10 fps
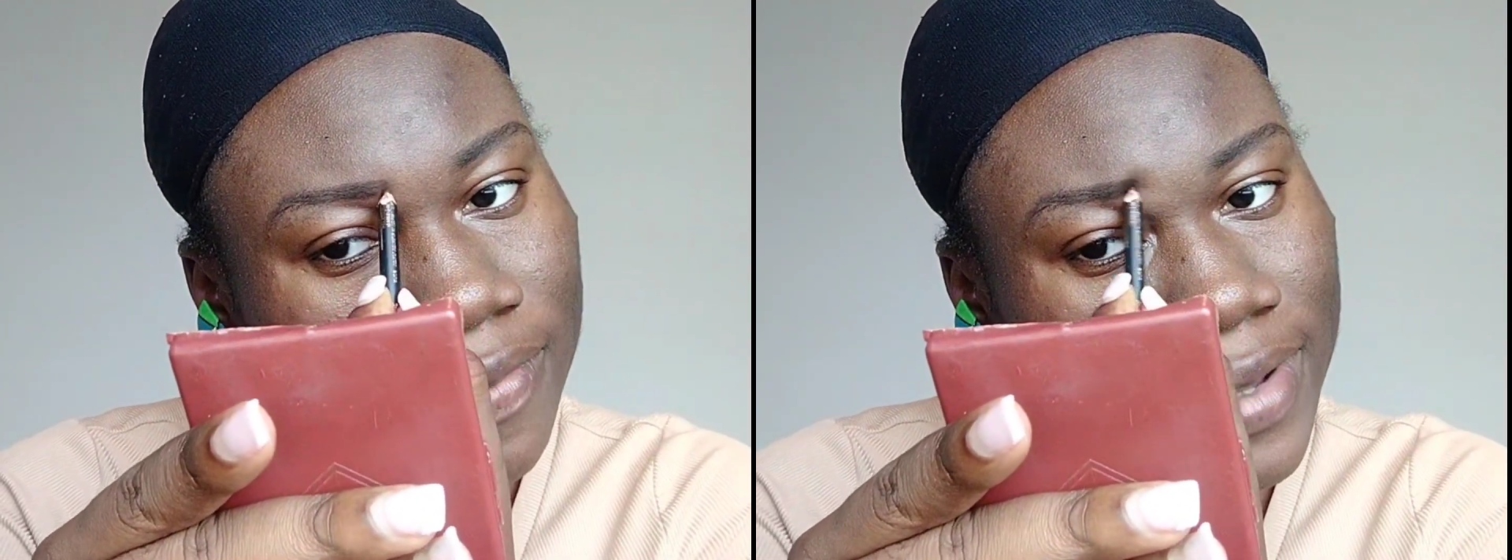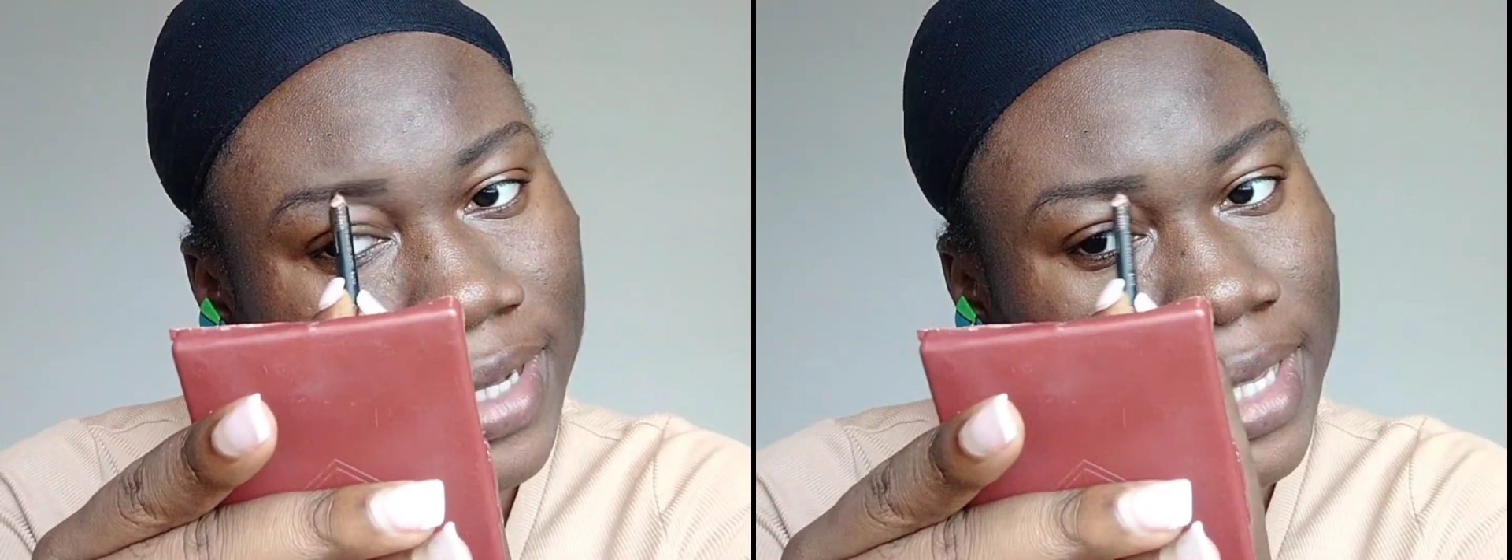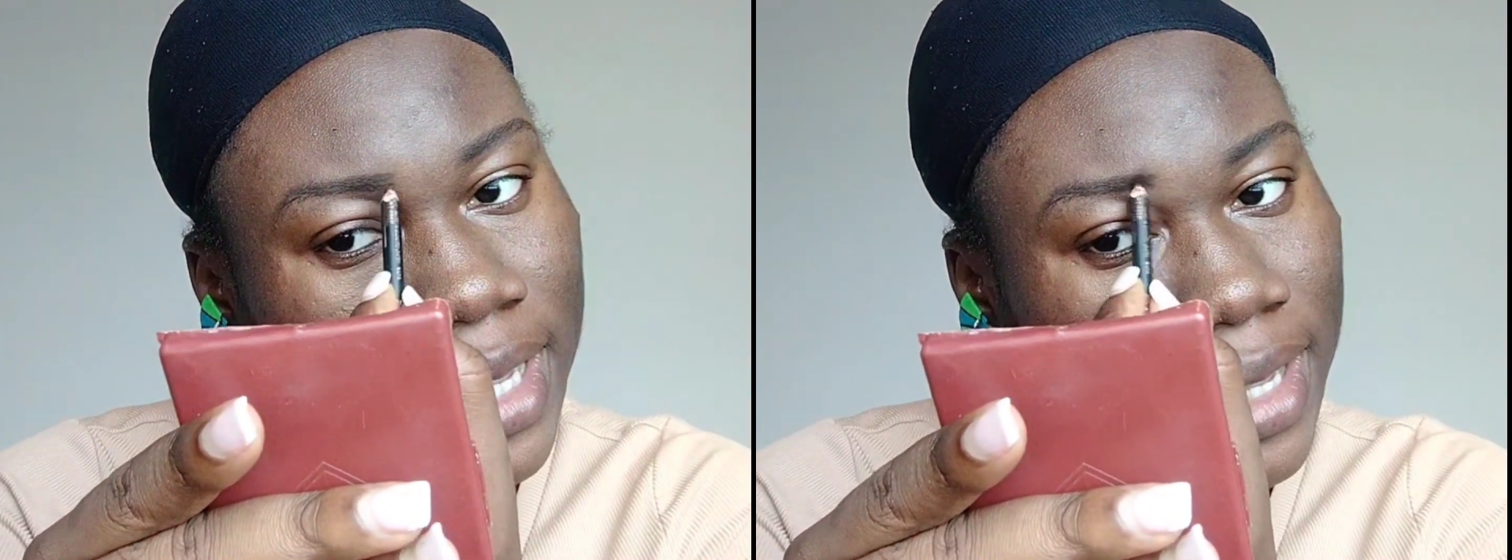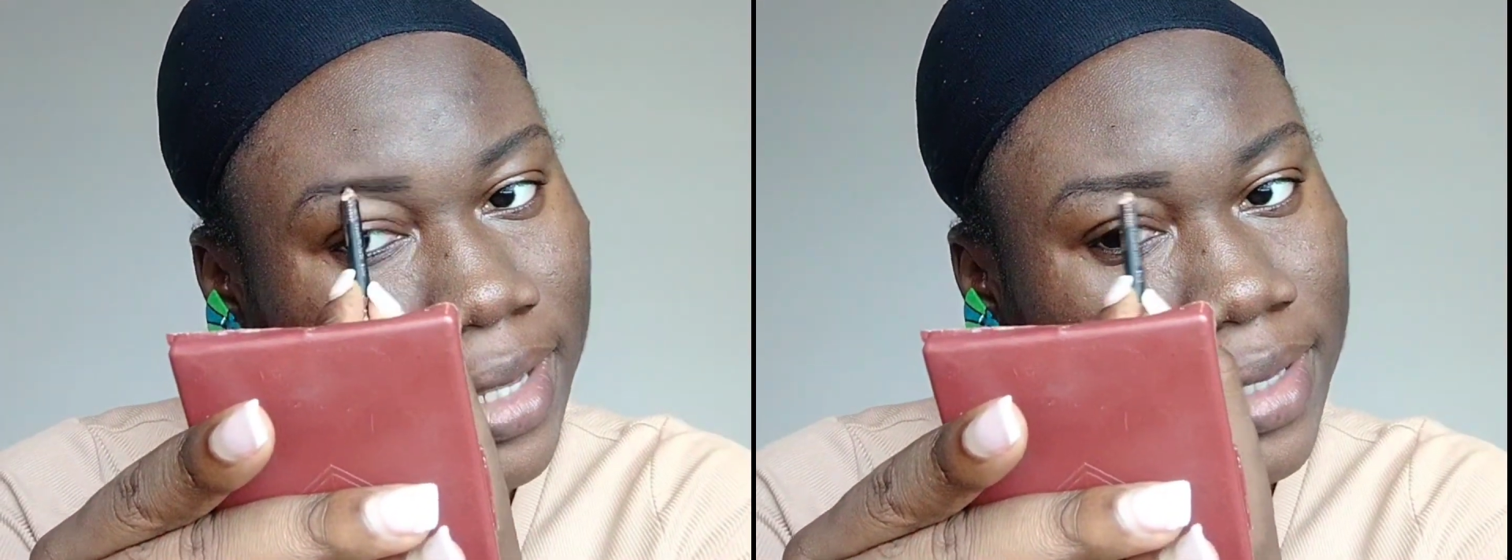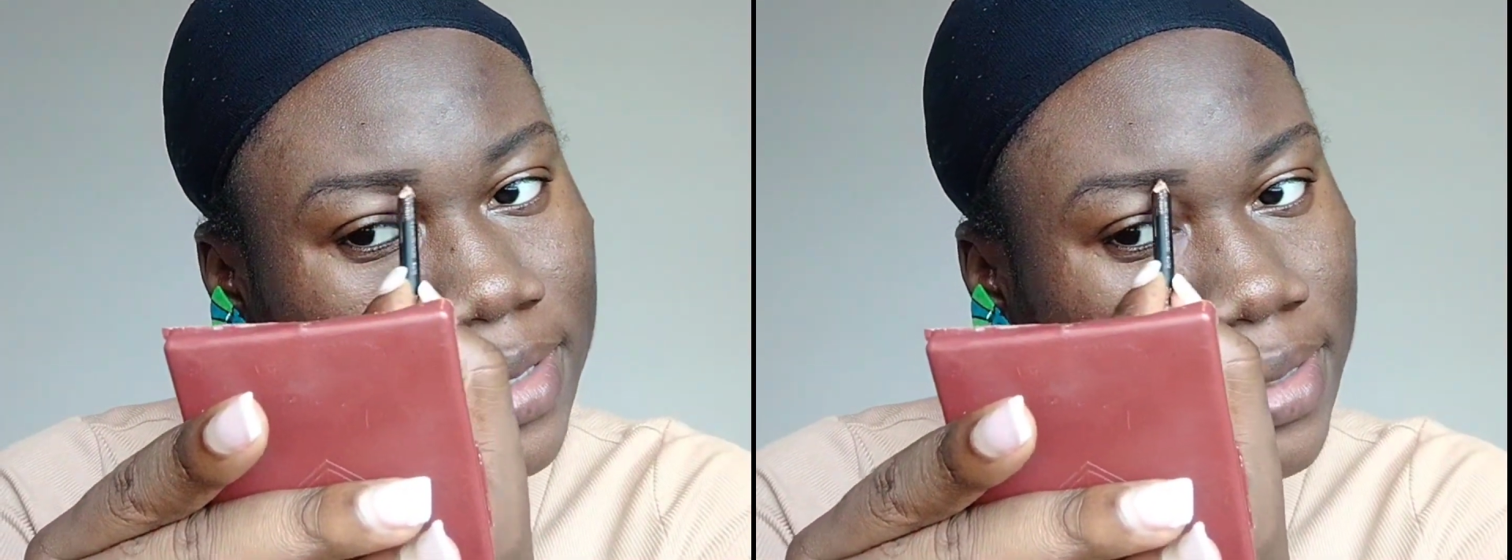over the
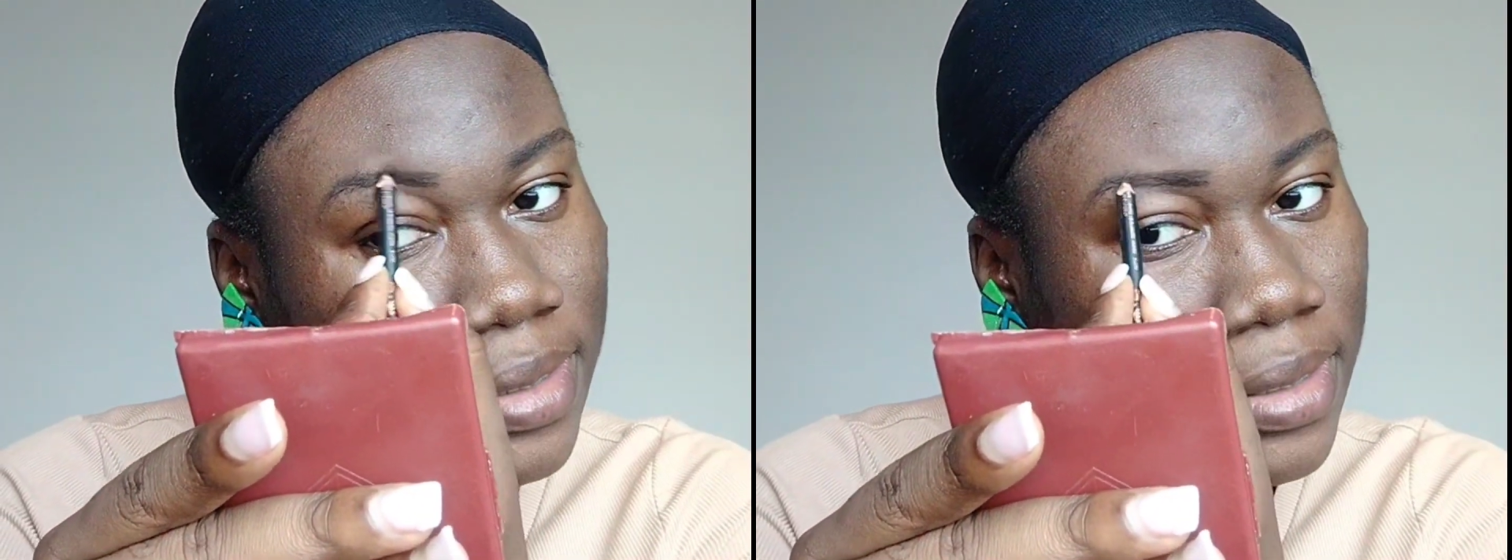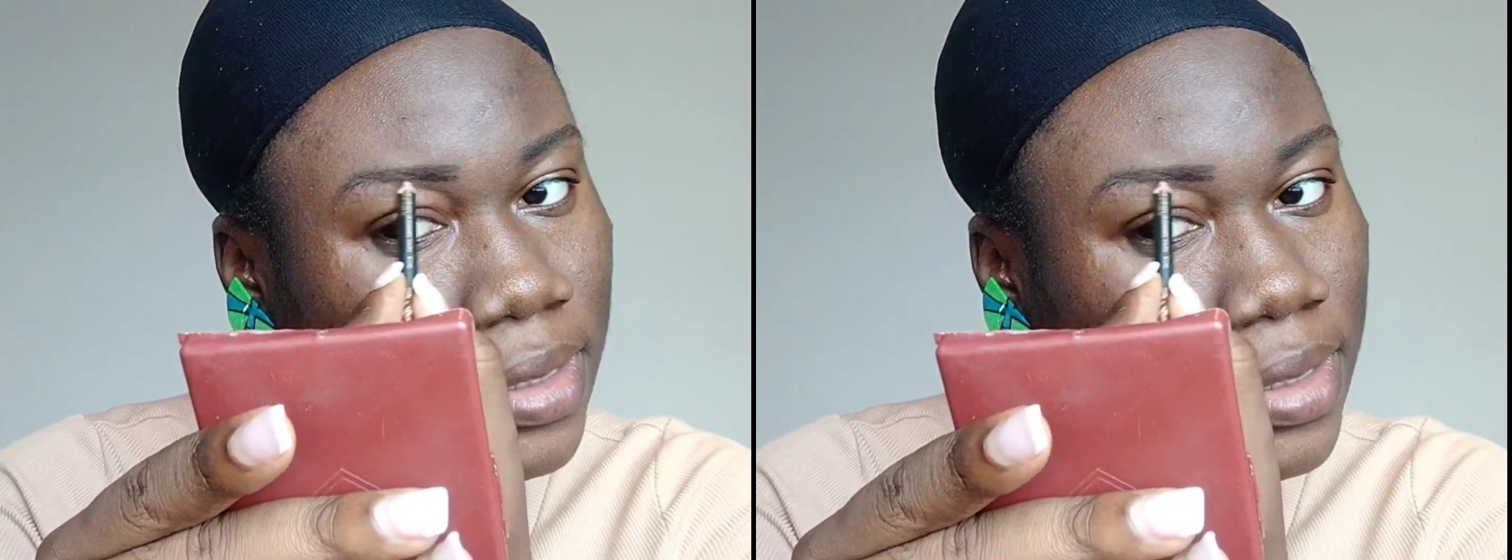hairs.